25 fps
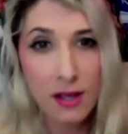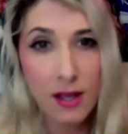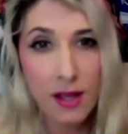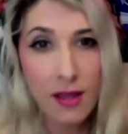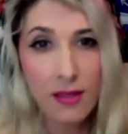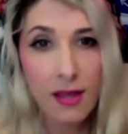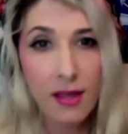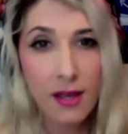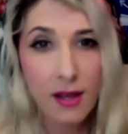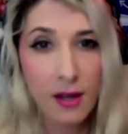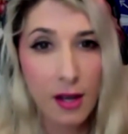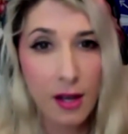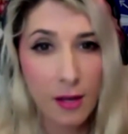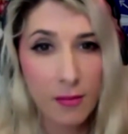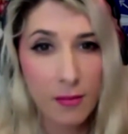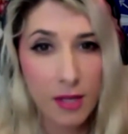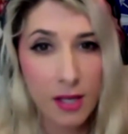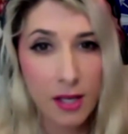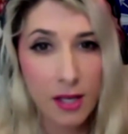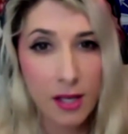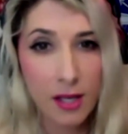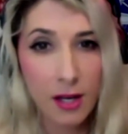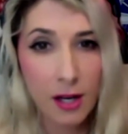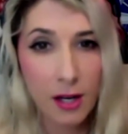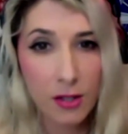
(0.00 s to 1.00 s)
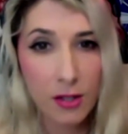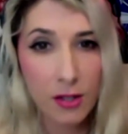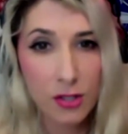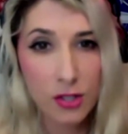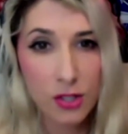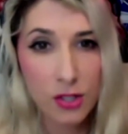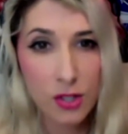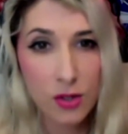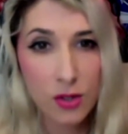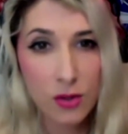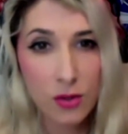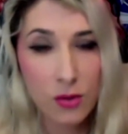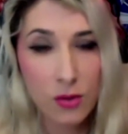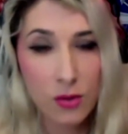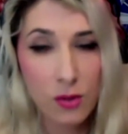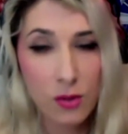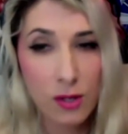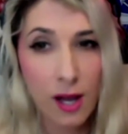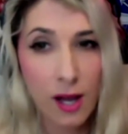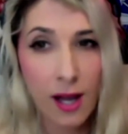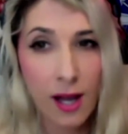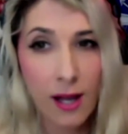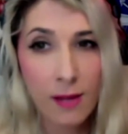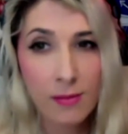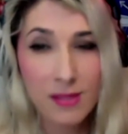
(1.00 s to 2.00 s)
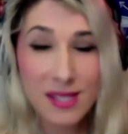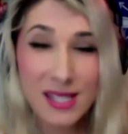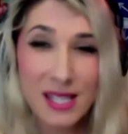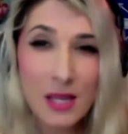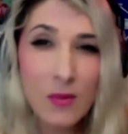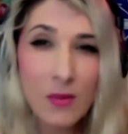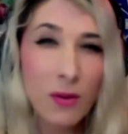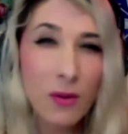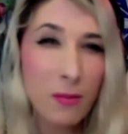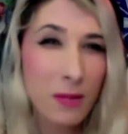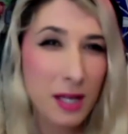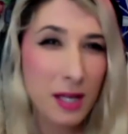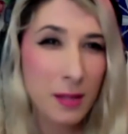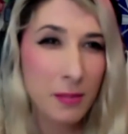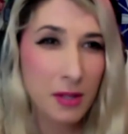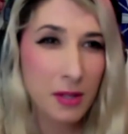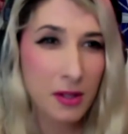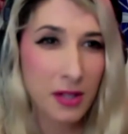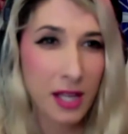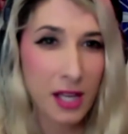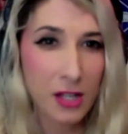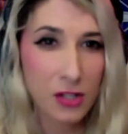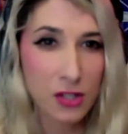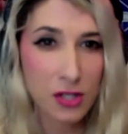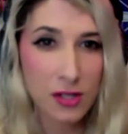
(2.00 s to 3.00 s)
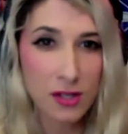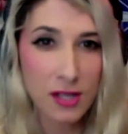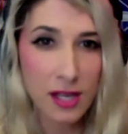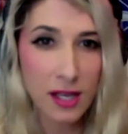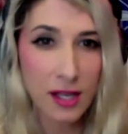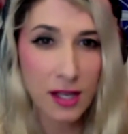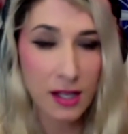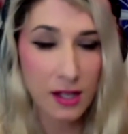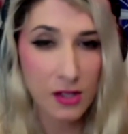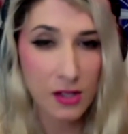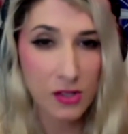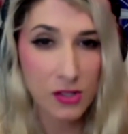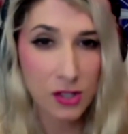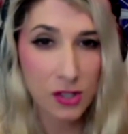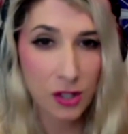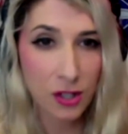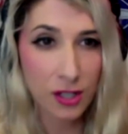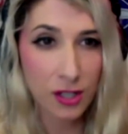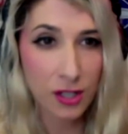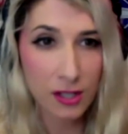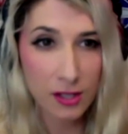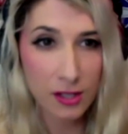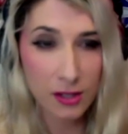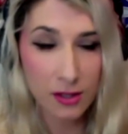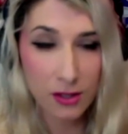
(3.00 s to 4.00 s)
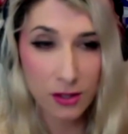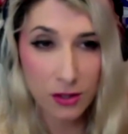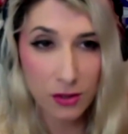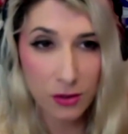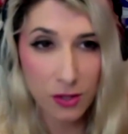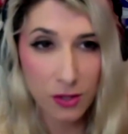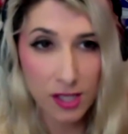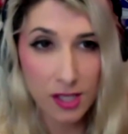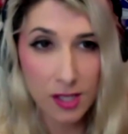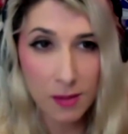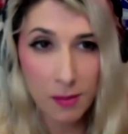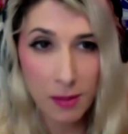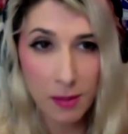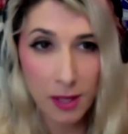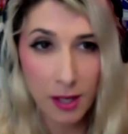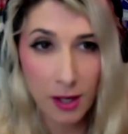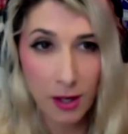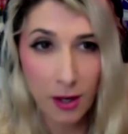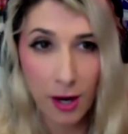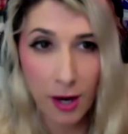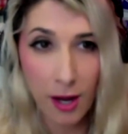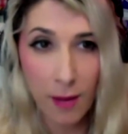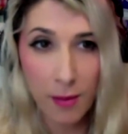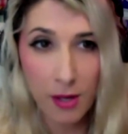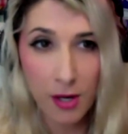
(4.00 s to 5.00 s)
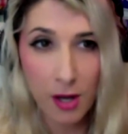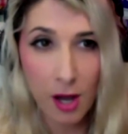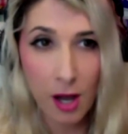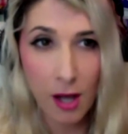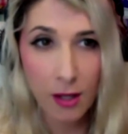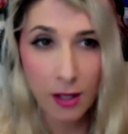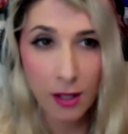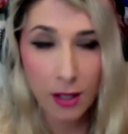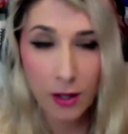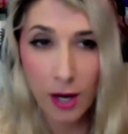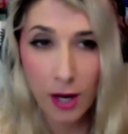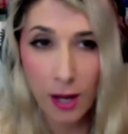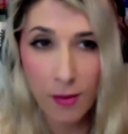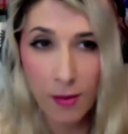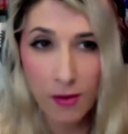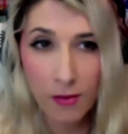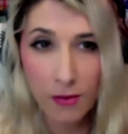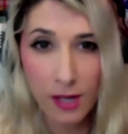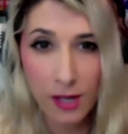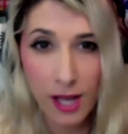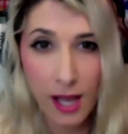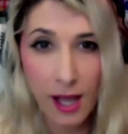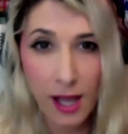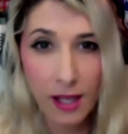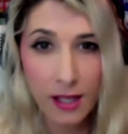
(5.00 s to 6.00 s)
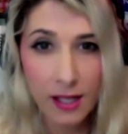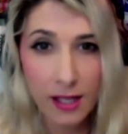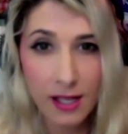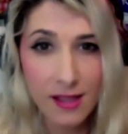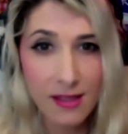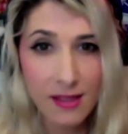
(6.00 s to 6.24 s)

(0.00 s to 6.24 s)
They come here to see what manipulation they can insert into the 3D paragram and hologram of reality.